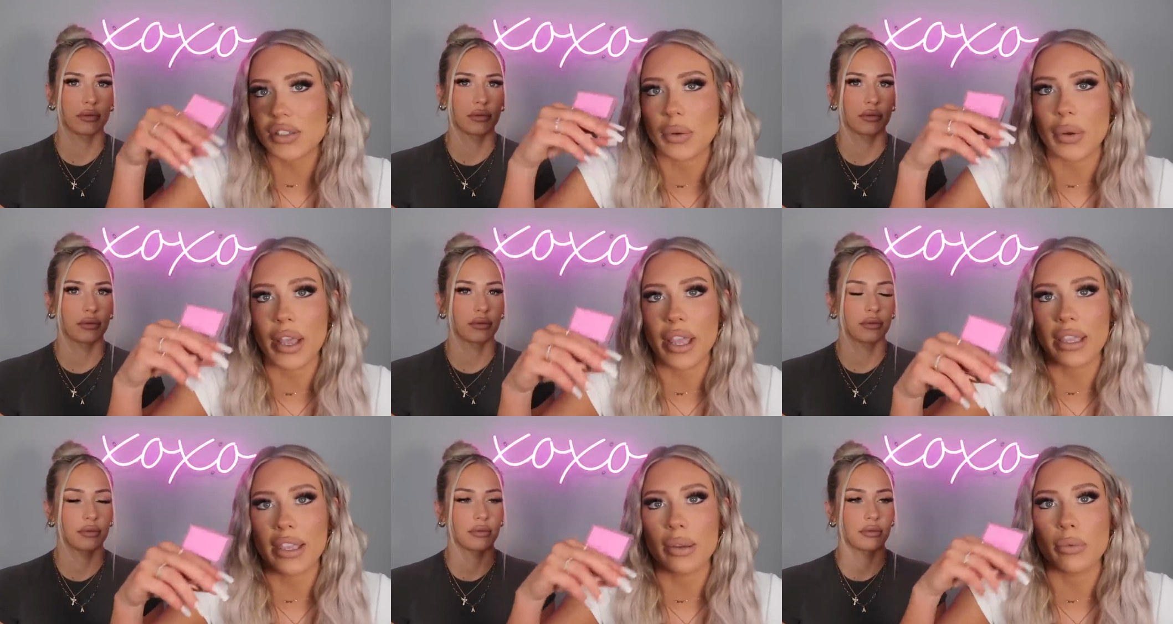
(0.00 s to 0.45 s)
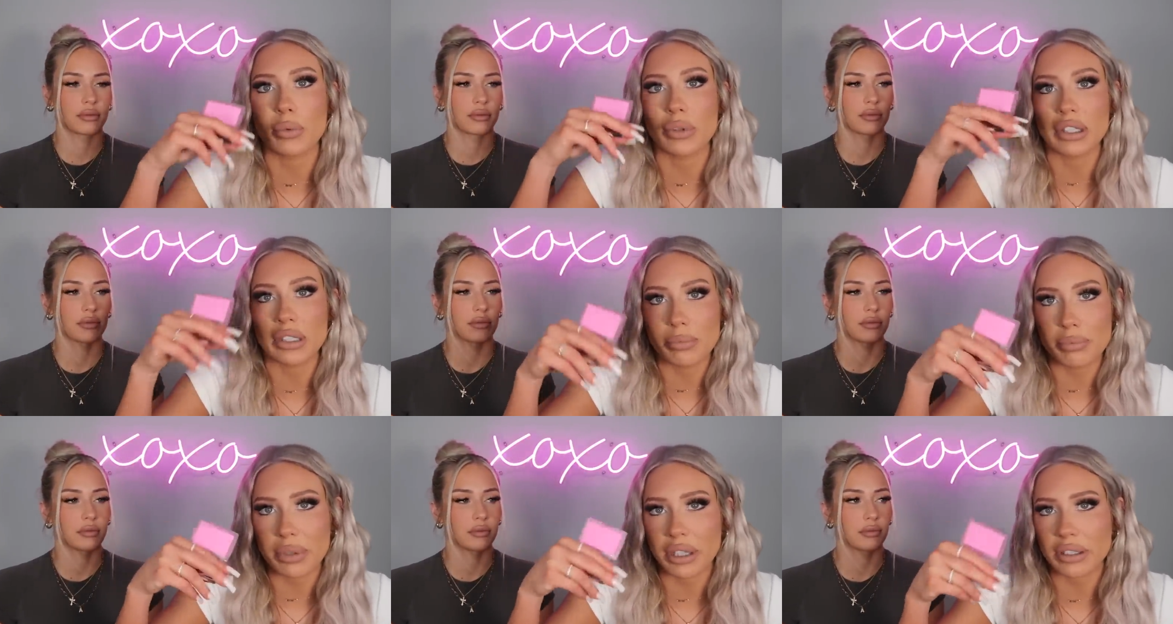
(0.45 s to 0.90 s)
Speaker 1: so I can
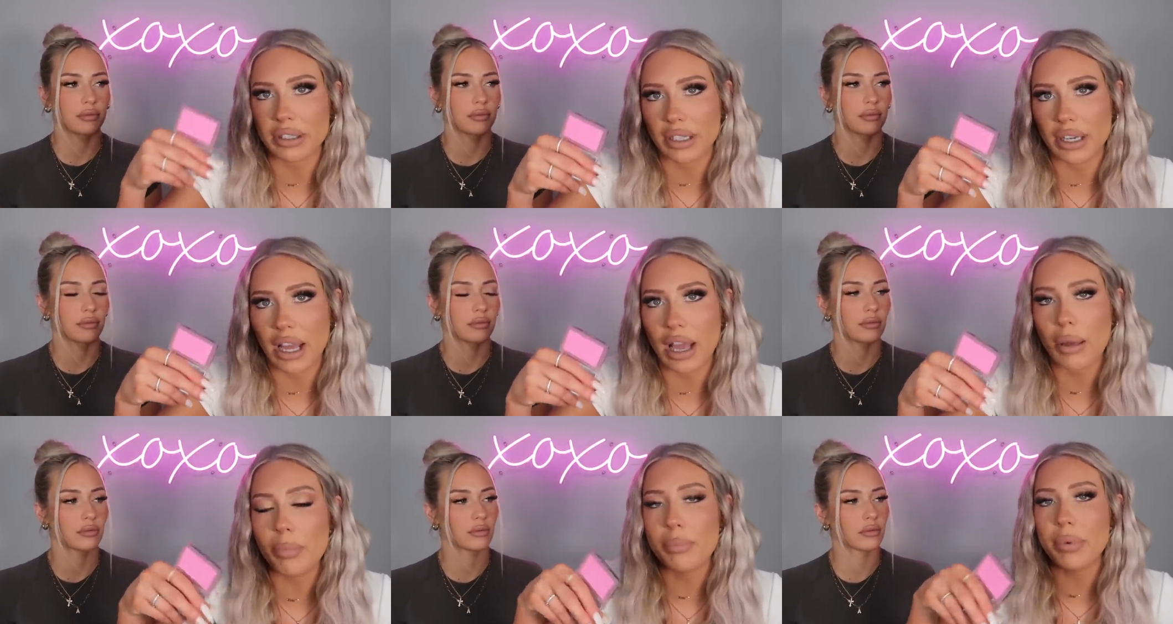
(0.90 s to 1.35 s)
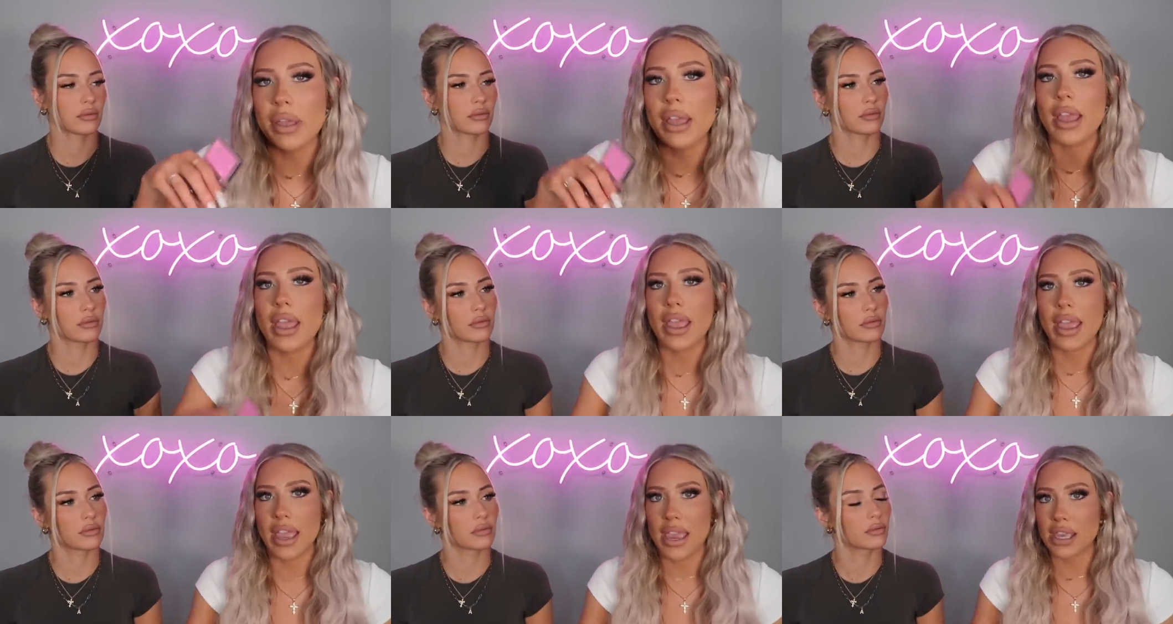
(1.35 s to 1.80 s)
really build it up
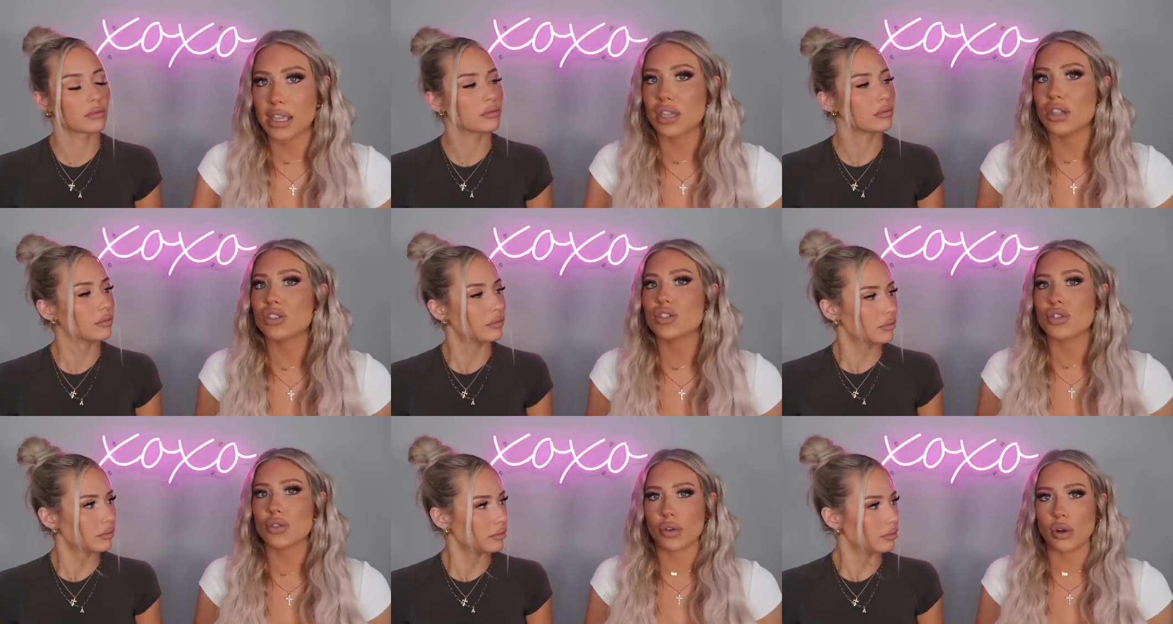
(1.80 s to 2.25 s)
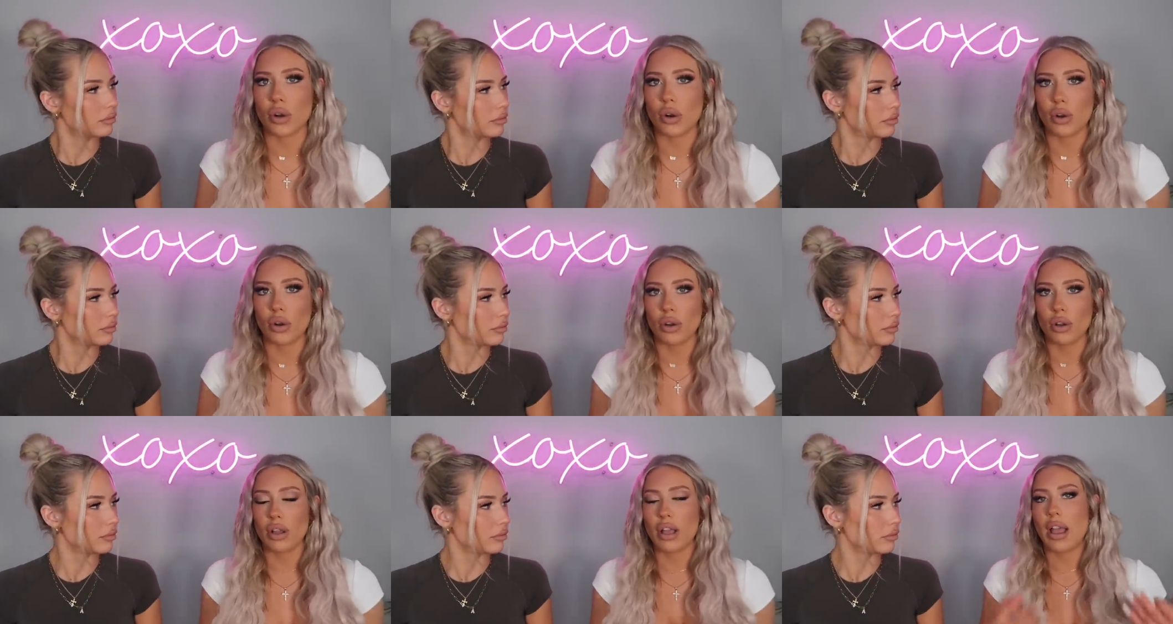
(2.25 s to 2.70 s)
and
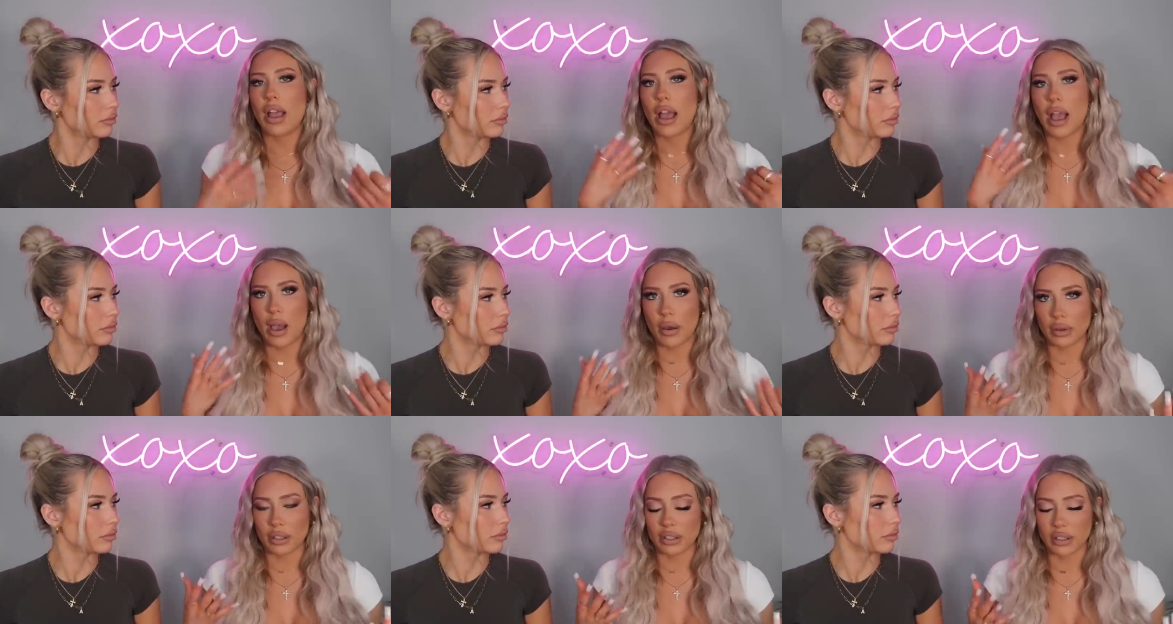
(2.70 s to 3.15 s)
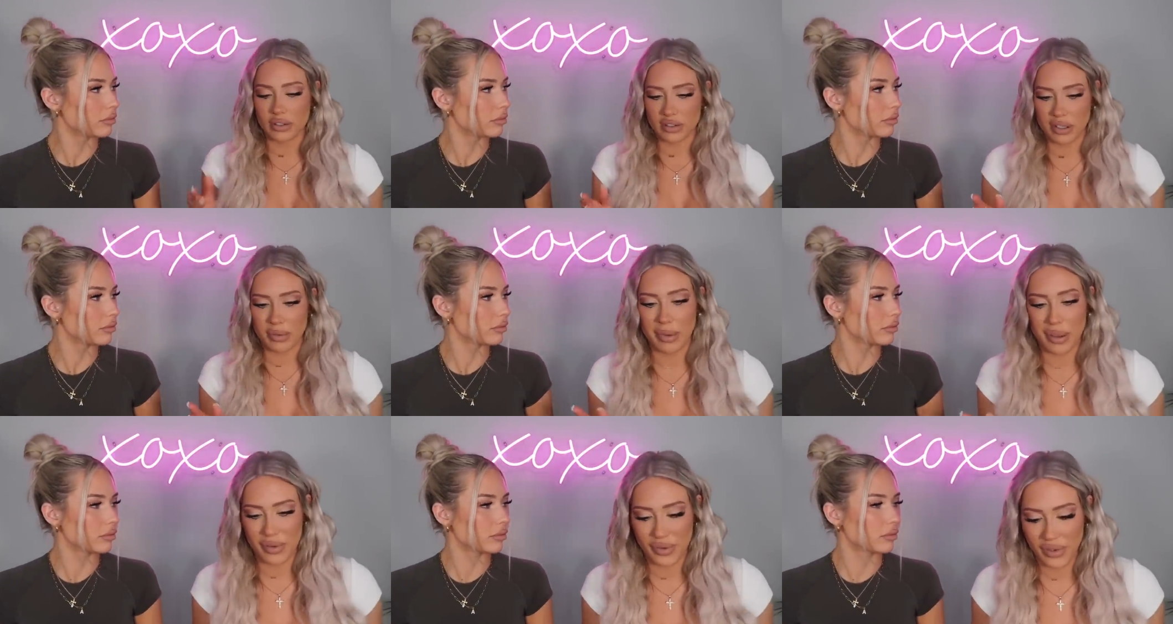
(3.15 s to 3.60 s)
control how it looks on my